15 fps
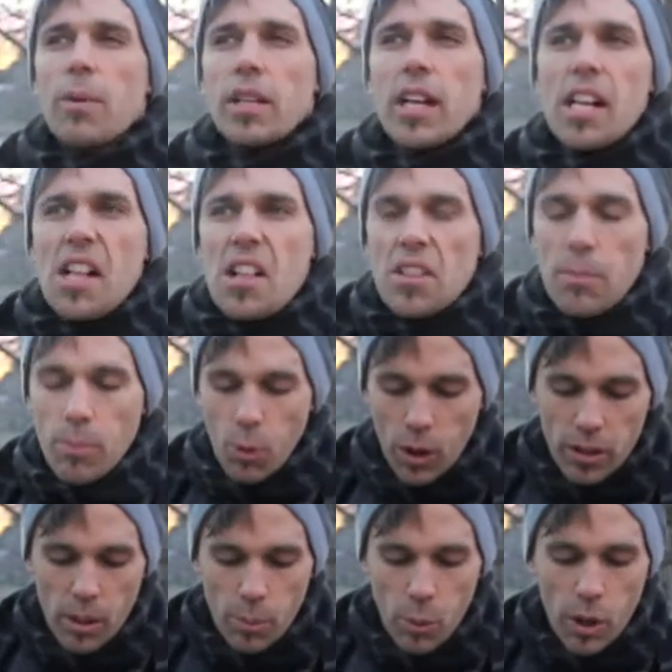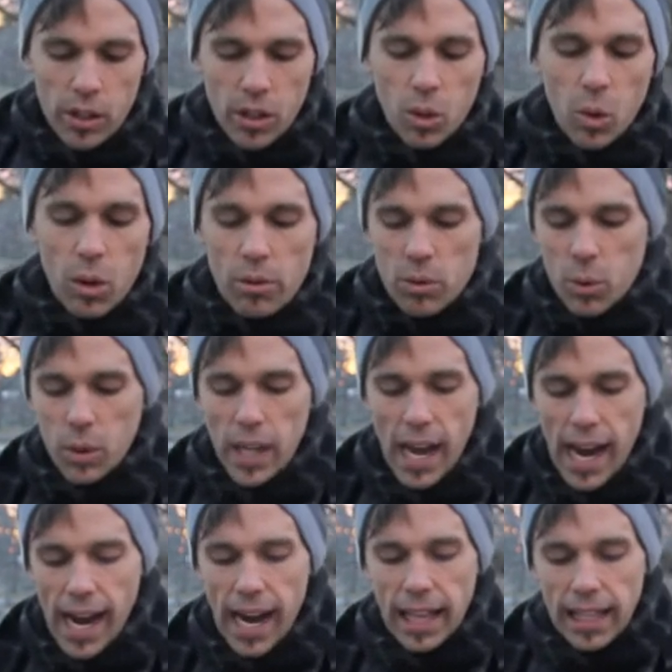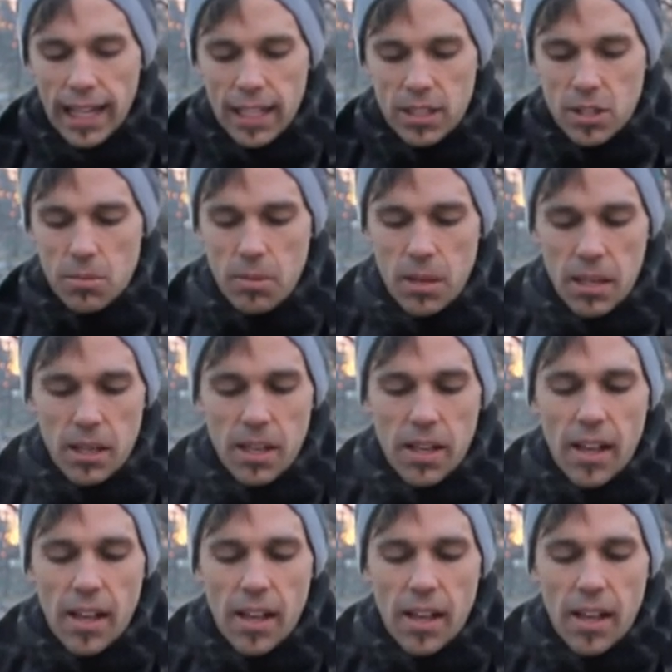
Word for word: But the point, the point the Lord was really highlighting to me